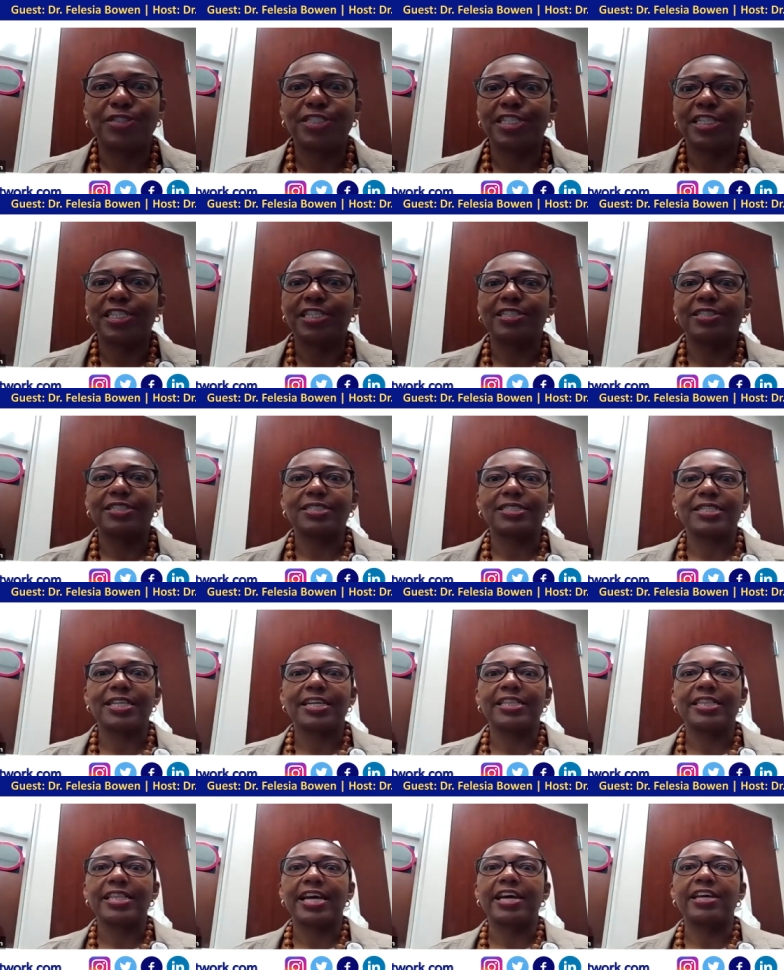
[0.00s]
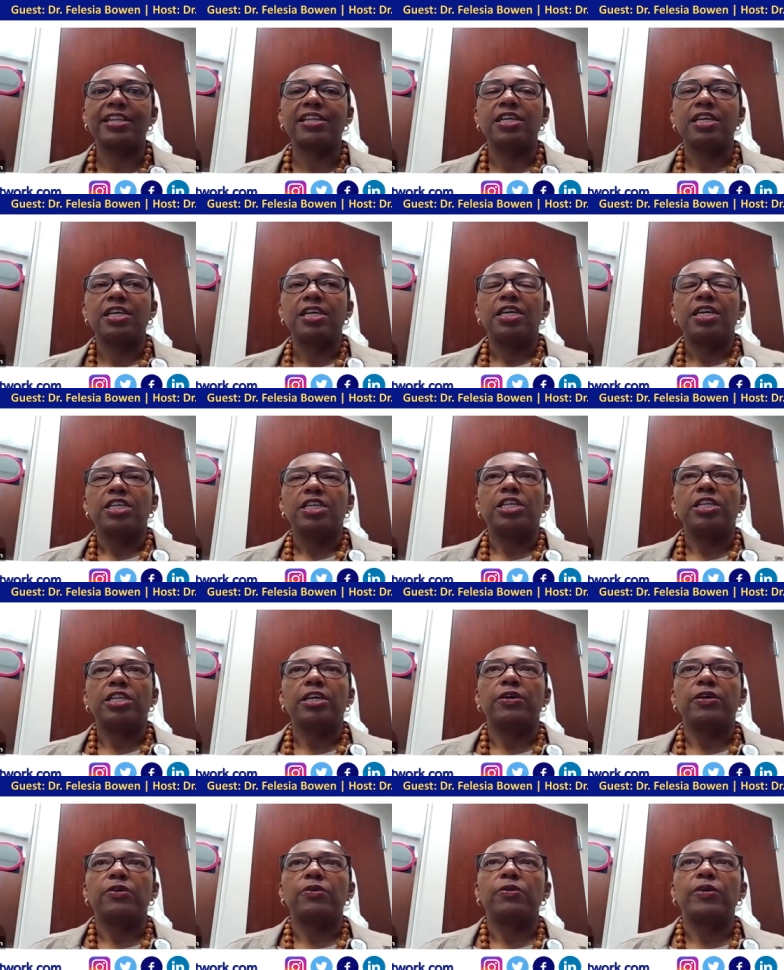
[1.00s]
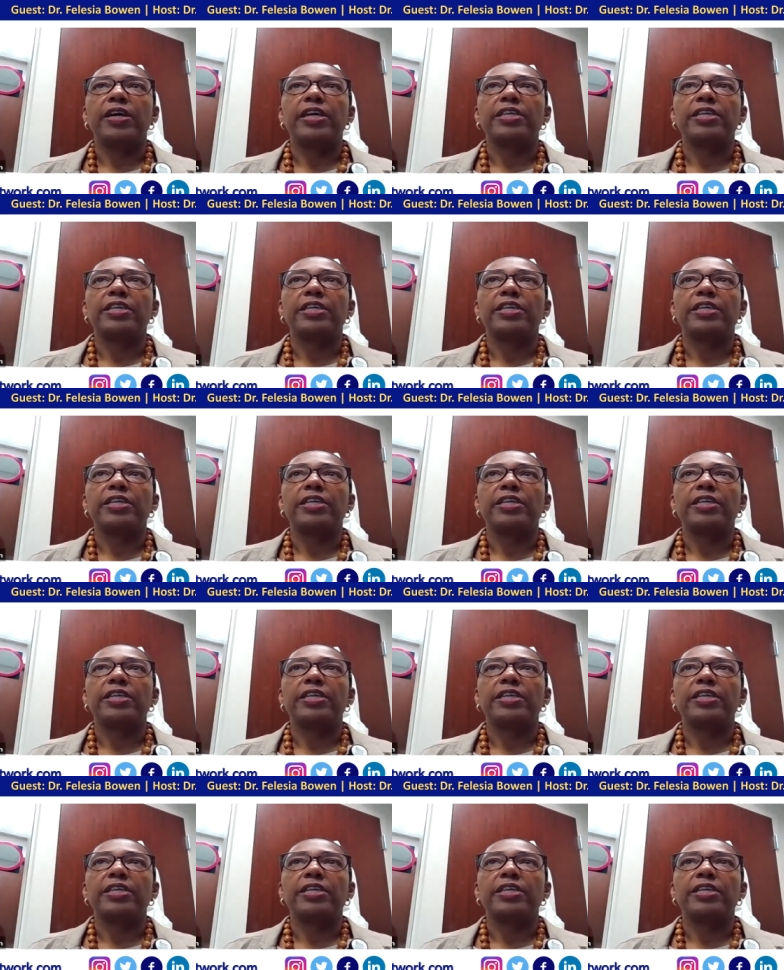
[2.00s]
ridiculous yeah. like that, you know?